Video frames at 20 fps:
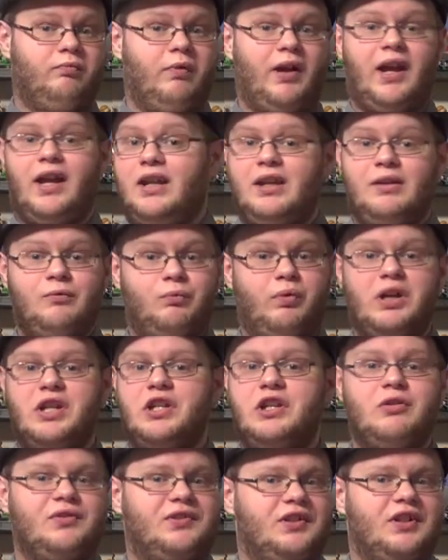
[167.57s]
any Wii
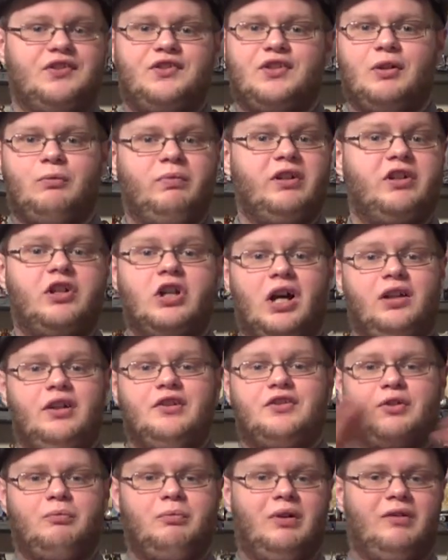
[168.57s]
U system
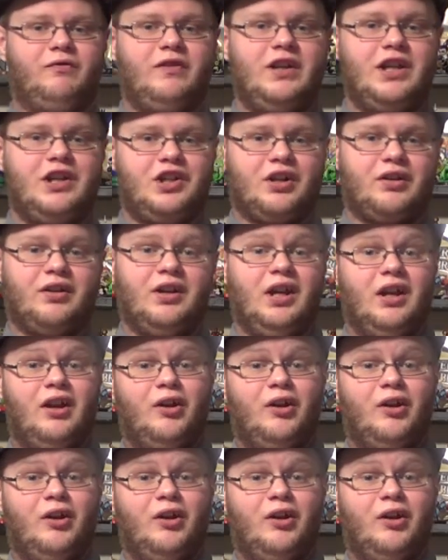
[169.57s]
regardless of what region,